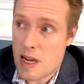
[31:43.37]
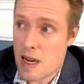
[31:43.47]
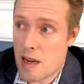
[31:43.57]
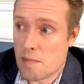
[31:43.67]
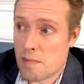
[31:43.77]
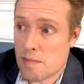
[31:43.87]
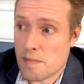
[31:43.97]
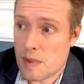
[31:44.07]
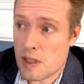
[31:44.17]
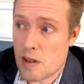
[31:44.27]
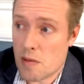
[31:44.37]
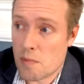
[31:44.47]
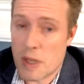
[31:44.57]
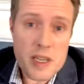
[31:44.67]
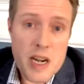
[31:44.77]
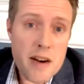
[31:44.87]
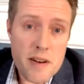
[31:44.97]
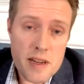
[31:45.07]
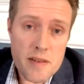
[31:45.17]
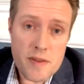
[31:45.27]
um, you know, big
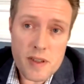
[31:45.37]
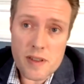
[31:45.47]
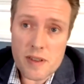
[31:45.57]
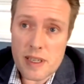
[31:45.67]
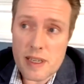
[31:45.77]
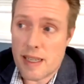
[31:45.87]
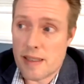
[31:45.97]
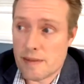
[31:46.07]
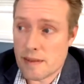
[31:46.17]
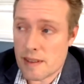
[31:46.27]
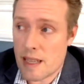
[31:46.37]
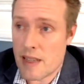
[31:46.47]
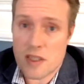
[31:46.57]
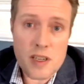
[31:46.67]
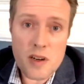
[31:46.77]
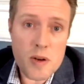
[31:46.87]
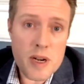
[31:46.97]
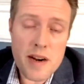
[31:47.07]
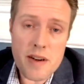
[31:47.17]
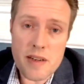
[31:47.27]
narrative, uh, the, uh, the last unknown
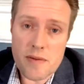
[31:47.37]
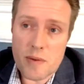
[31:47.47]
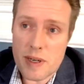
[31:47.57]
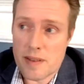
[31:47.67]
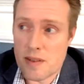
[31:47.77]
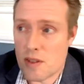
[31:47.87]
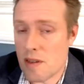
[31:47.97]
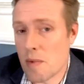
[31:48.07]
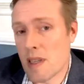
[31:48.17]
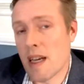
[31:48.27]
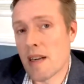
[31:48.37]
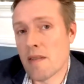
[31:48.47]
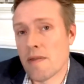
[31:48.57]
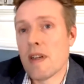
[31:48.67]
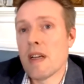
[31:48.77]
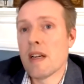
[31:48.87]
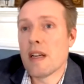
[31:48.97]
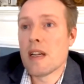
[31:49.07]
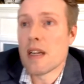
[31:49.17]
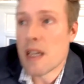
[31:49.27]
narrative, where there's going to be a lot of
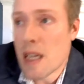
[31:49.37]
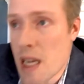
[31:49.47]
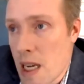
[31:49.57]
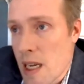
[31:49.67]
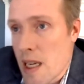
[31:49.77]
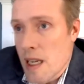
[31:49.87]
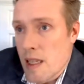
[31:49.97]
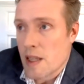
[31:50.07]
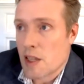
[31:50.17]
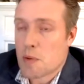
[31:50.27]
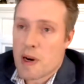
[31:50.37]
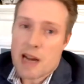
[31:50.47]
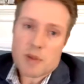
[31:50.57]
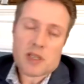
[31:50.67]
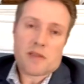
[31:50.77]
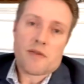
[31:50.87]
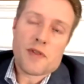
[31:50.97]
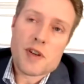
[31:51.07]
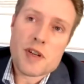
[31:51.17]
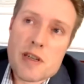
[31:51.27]
things perhaps
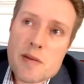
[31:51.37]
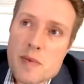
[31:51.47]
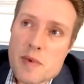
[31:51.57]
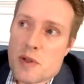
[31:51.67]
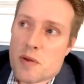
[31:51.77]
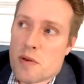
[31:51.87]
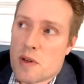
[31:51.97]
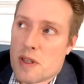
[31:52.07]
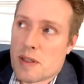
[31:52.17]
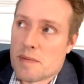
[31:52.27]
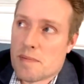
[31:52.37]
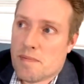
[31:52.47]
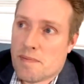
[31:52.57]
confirmed or,